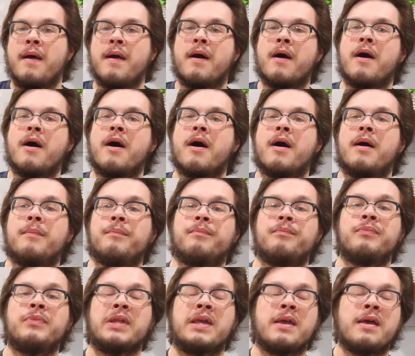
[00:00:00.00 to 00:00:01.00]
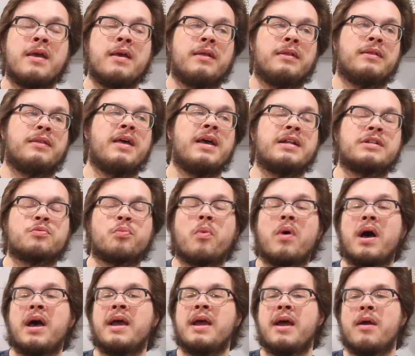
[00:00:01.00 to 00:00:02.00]
That's
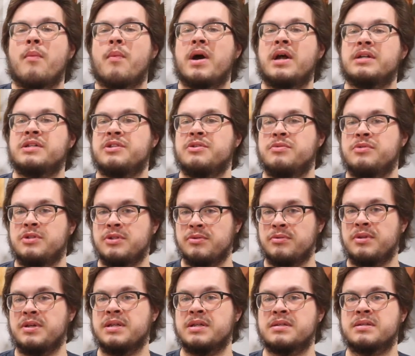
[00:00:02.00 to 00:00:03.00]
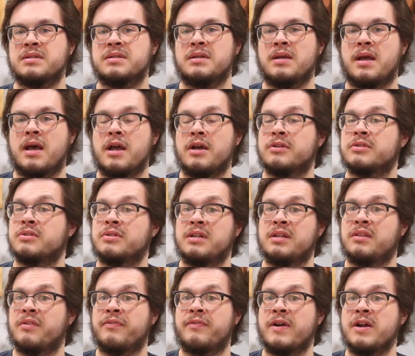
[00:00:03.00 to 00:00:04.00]
why I want to do this. I also
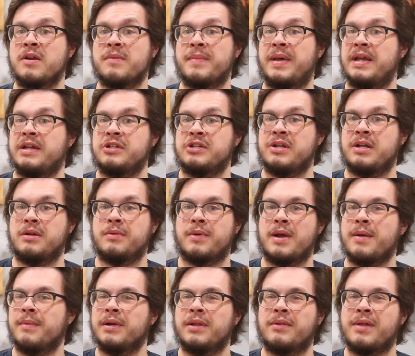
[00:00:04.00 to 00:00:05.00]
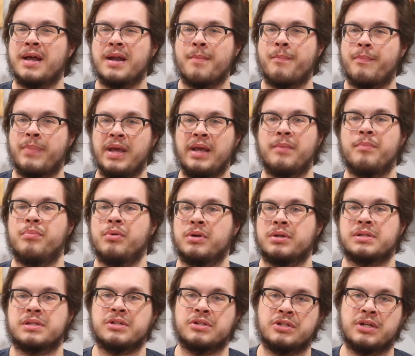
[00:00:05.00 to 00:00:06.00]
did The Fireman in January. I read a lot of big
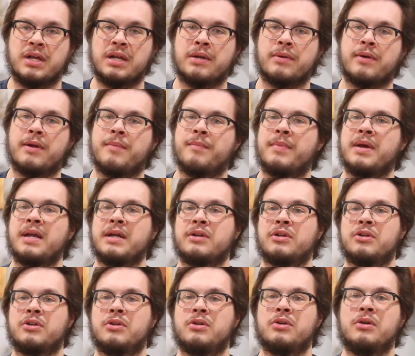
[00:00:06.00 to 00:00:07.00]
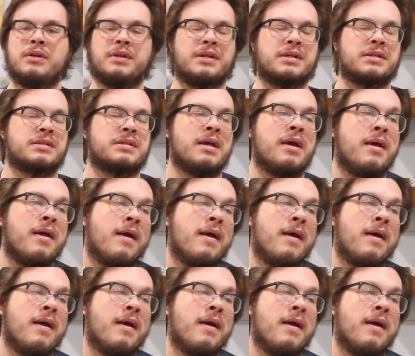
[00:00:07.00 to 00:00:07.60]
books in January. My goodness.